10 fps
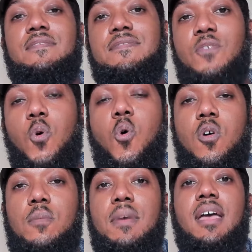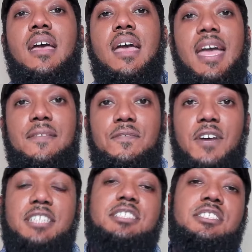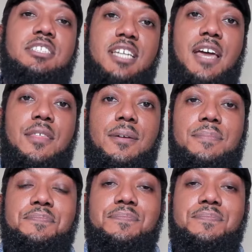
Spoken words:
form and function together.